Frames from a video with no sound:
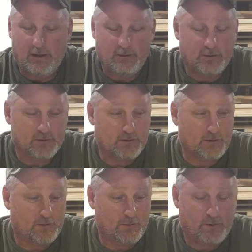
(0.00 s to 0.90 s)
They're
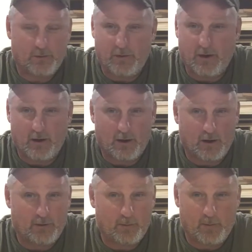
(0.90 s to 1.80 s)

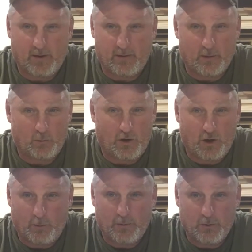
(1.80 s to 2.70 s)
there. Everybody there will
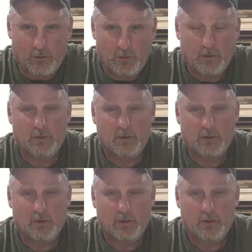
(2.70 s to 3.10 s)
help you.